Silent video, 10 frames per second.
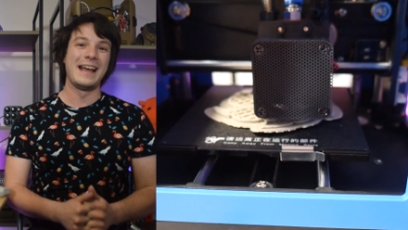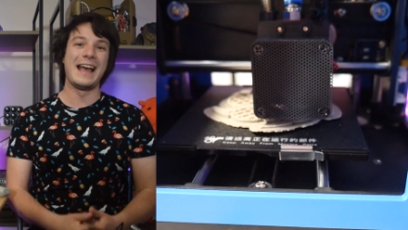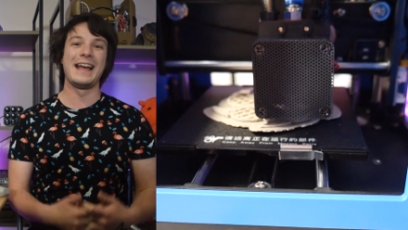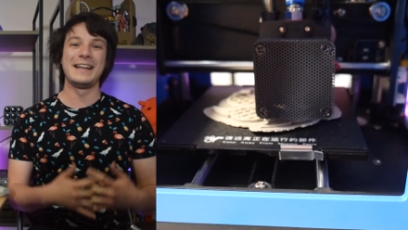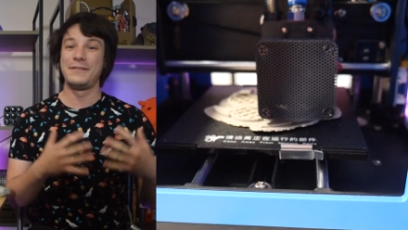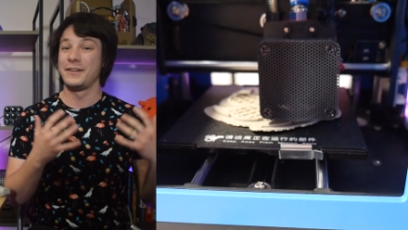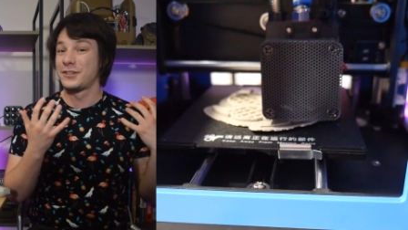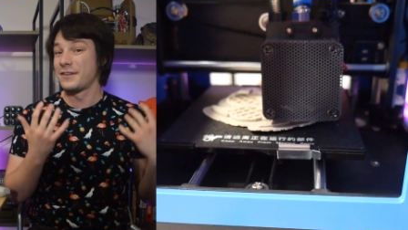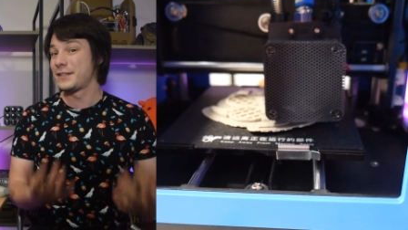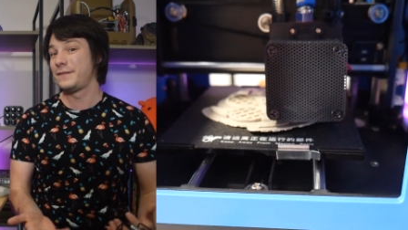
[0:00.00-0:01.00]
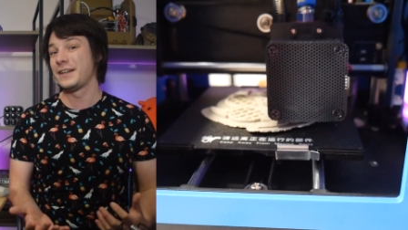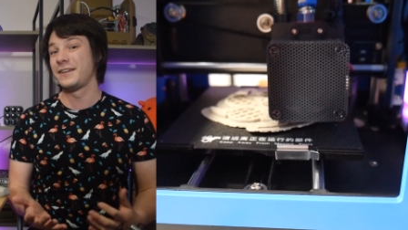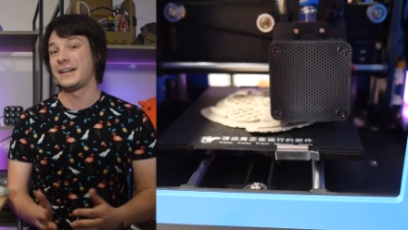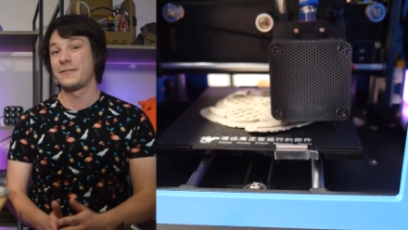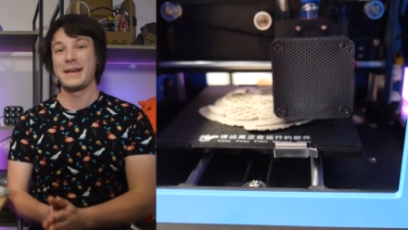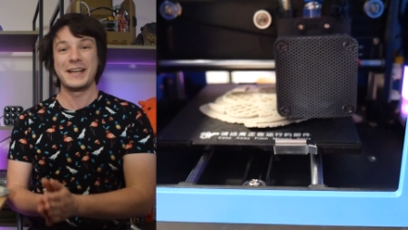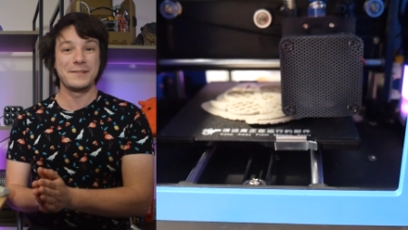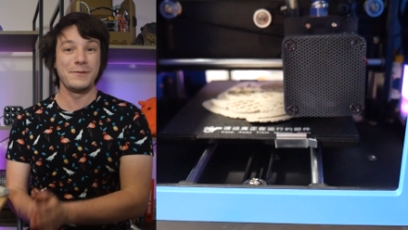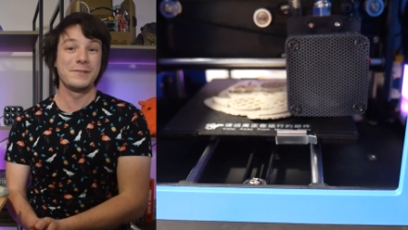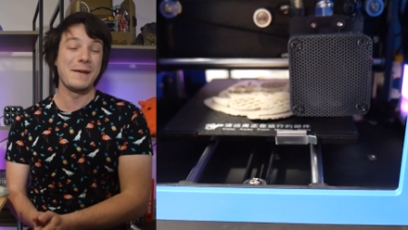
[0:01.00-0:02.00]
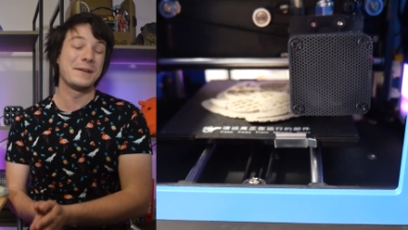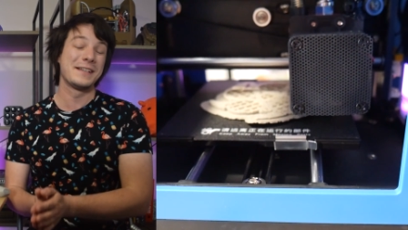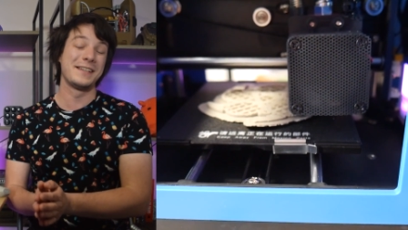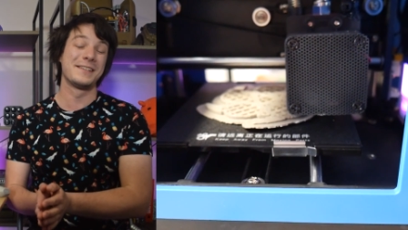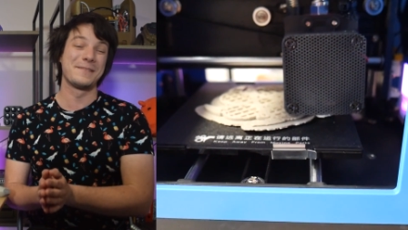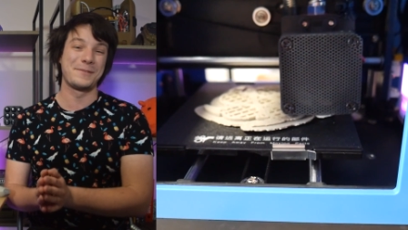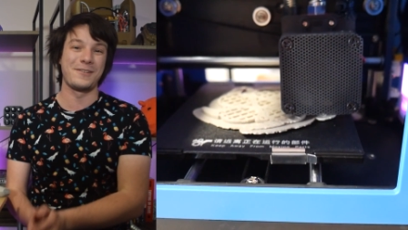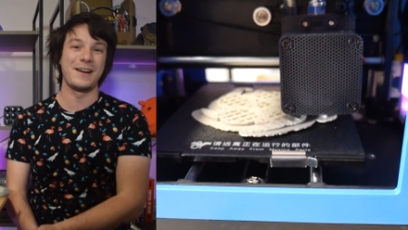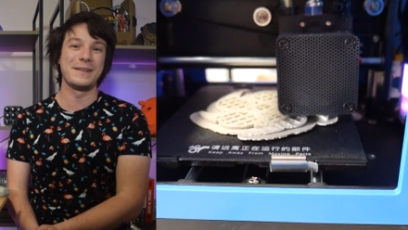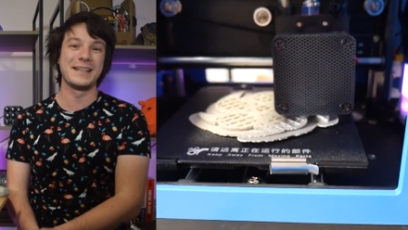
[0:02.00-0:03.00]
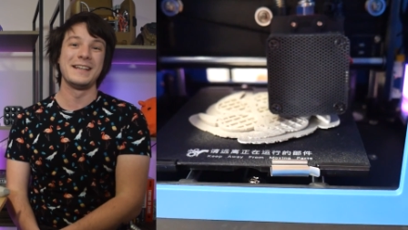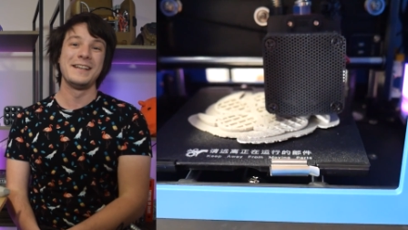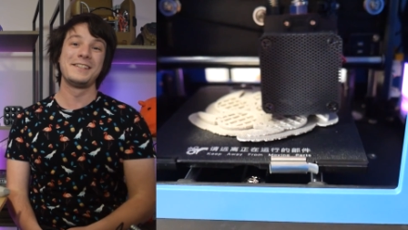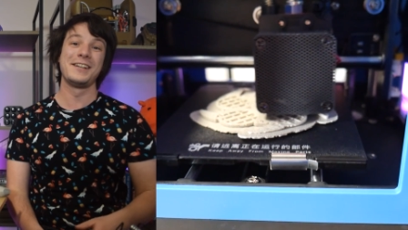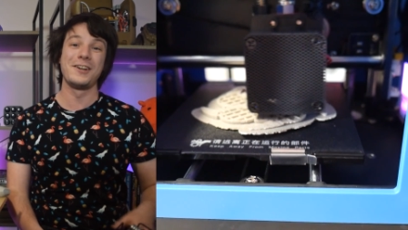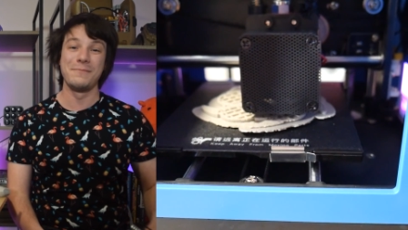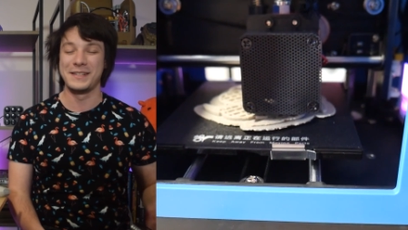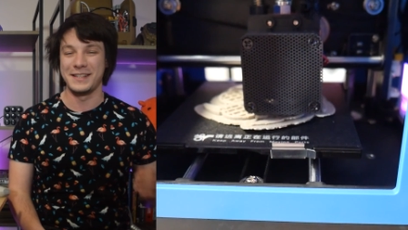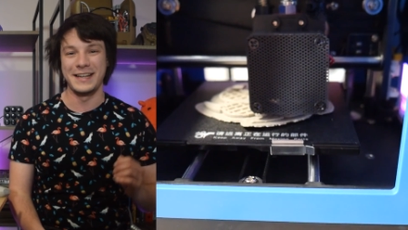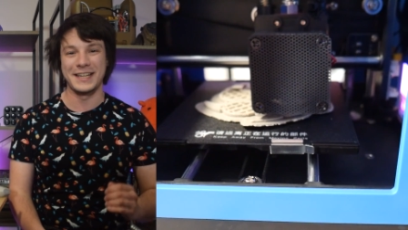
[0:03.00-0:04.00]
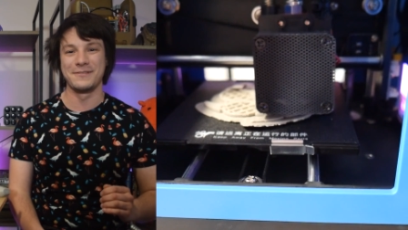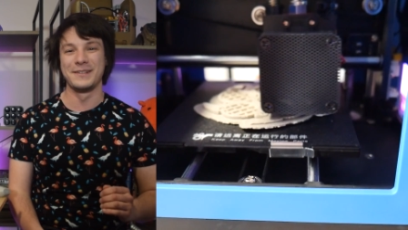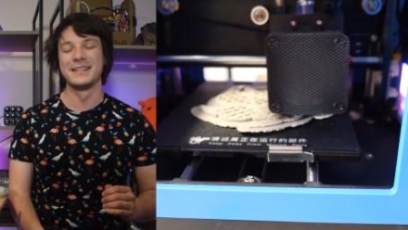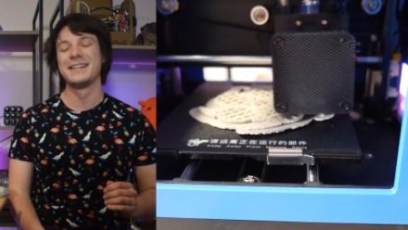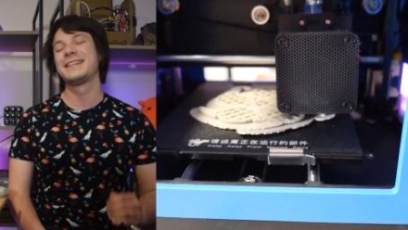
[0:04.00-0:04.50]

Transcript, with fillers: And if you enjoyed this video here on Maker's Muse, maybe consider subscribing so you don't miss the next one.